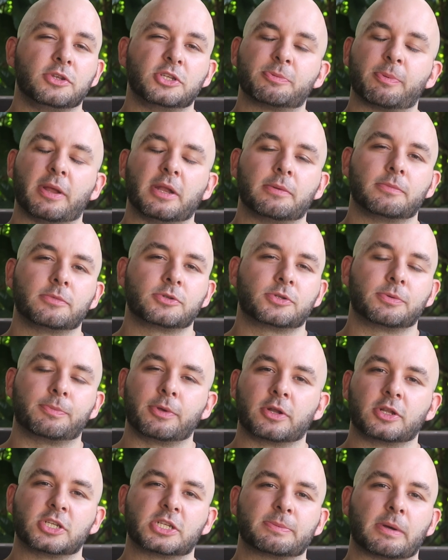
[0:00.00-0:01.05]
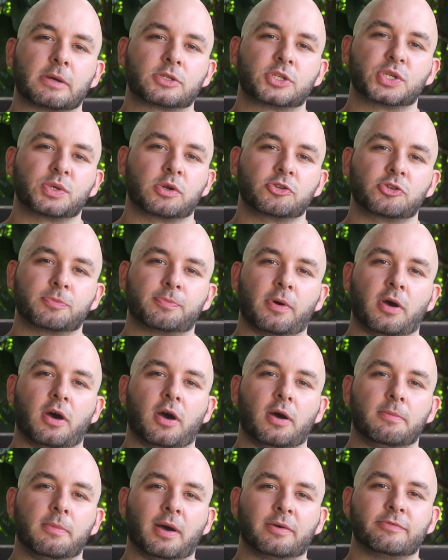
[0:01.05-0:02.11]
only spend, to be honest, about 200
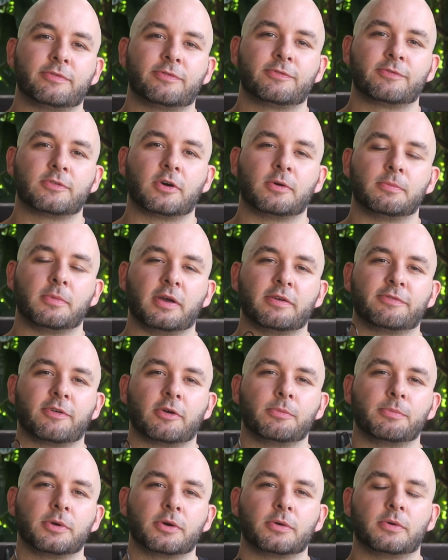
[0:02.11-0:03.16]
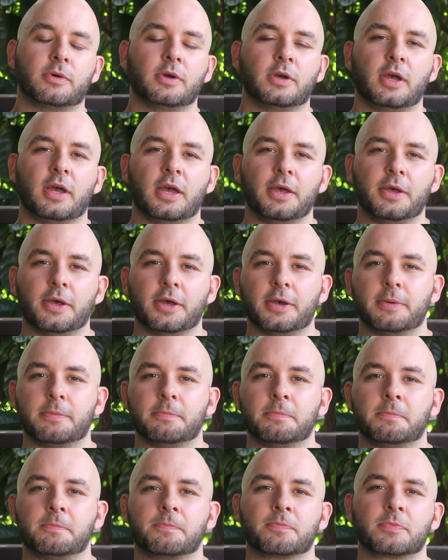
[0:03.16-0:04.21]
baht a month on my phone bill,
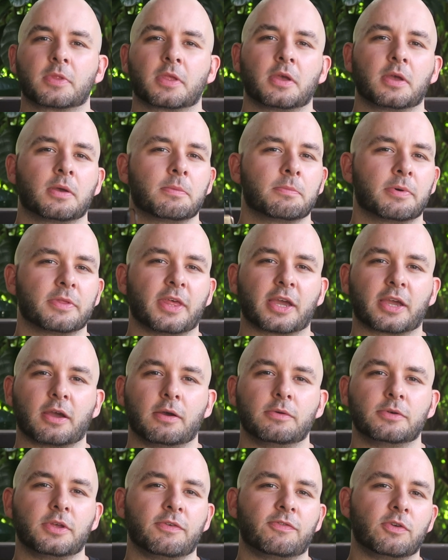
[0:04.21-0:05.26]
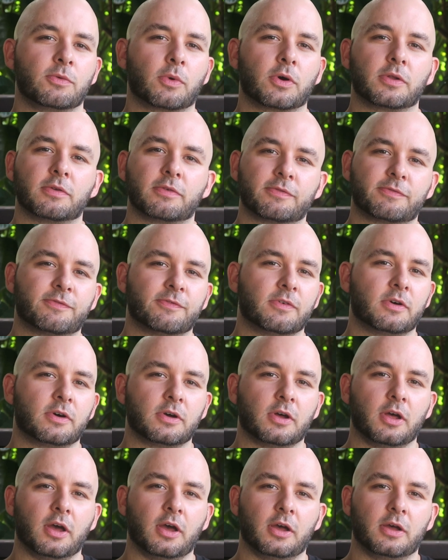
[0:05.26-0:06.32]
but that go if you want
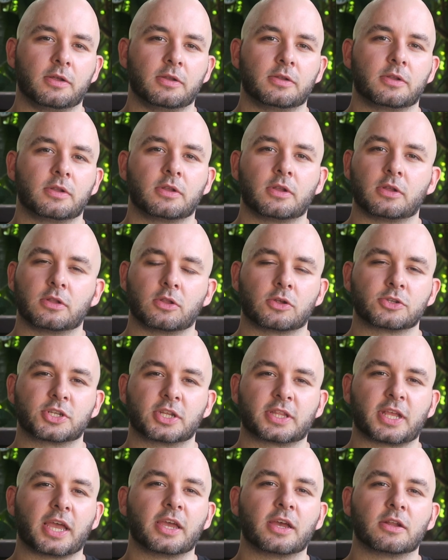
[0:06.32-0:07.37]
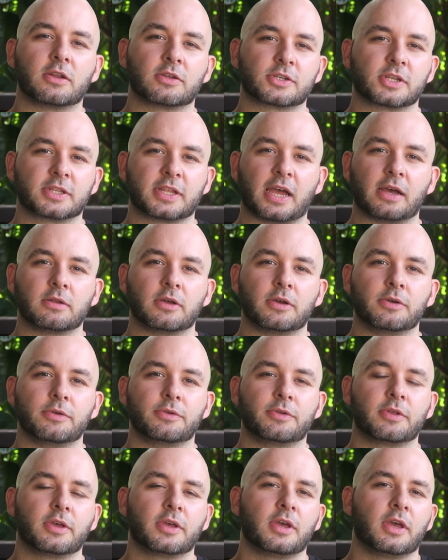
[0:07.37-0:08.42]
lots of data, lots of
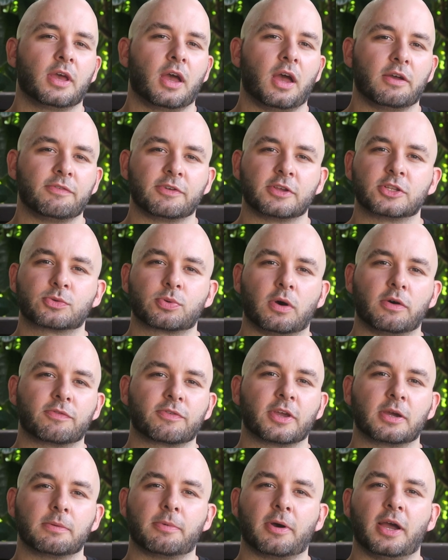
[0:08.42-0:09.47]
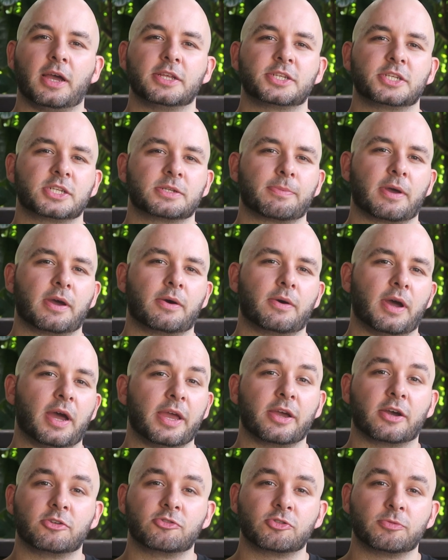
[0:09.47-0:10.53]
download. I think 12 gigabytes is about
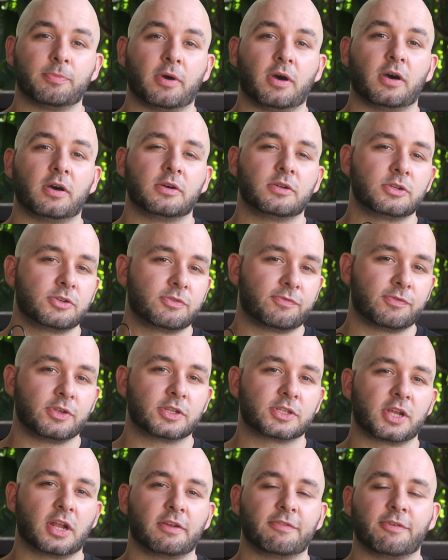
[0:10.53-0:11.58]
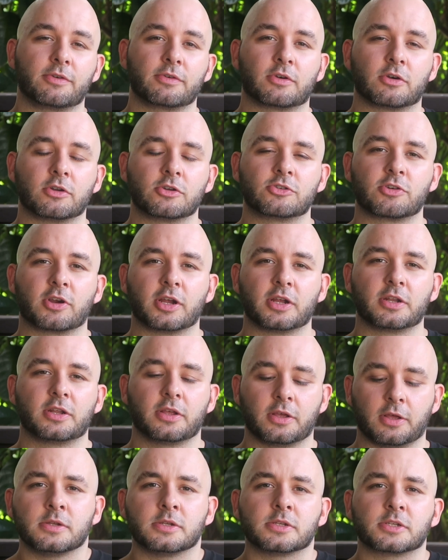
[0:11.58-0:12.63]
800 baht for your telephone
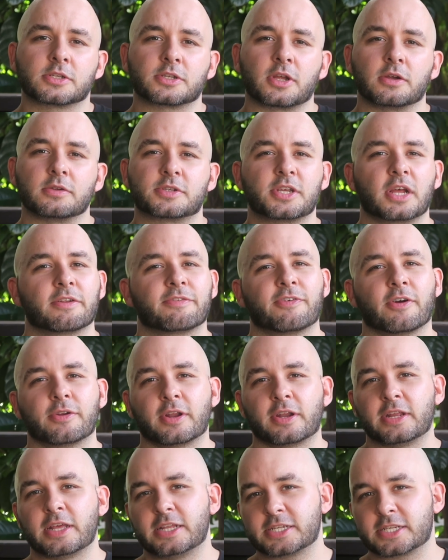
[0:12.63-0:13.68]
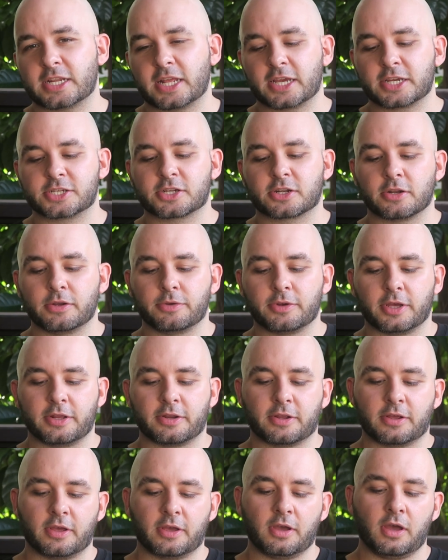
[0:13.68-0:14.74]
contract. So telephone and internet
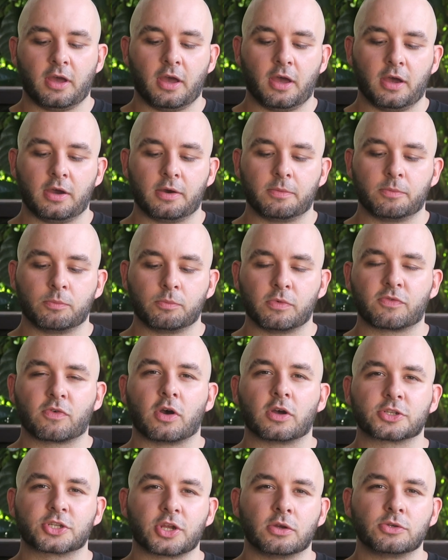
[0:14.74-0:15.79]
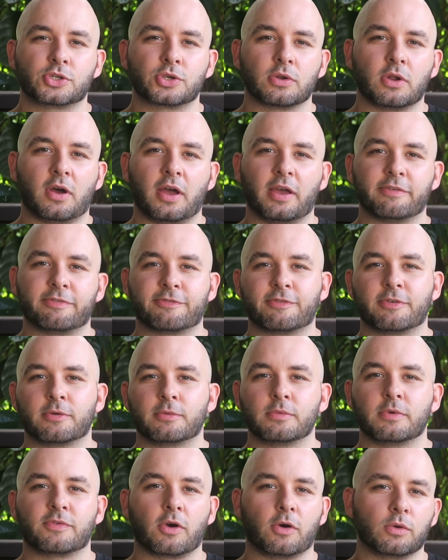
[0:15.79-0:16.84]
excluded. We've got a social life,
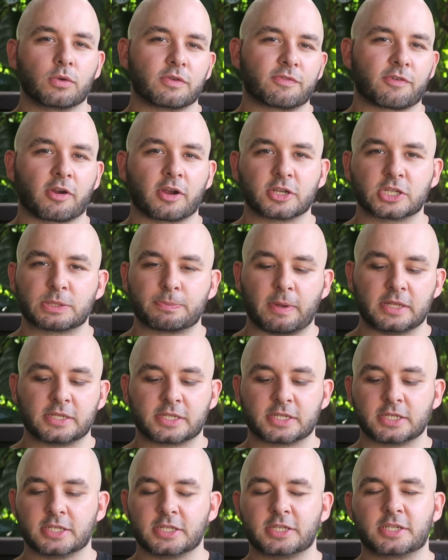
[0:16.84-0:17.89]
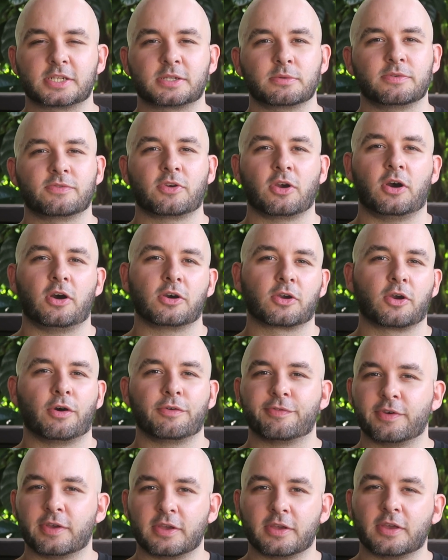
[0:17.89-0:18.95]
we've got all of our expenses, we've got our
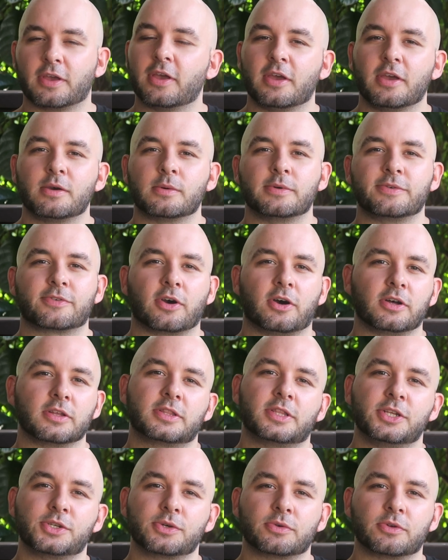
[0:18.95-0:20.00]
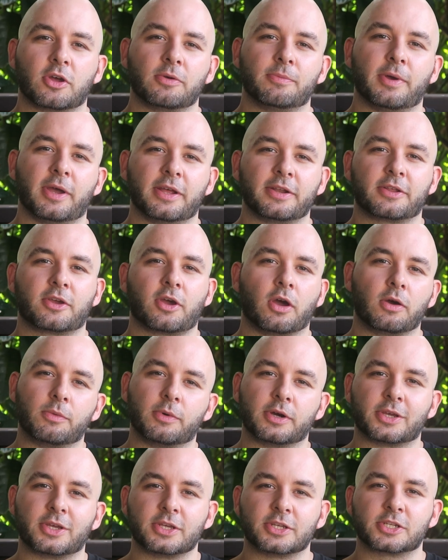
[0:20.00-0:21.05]
coffee, we've got our digital nomad
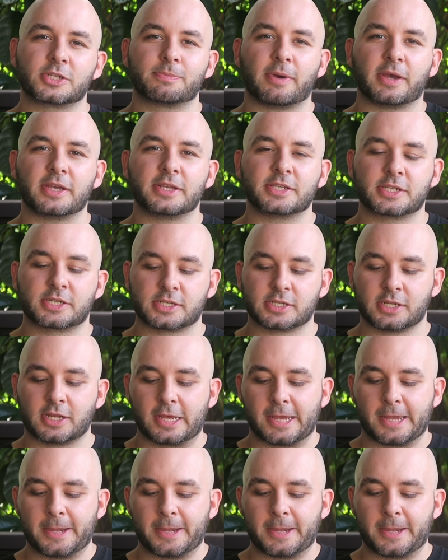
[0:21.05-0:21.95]
co-working space.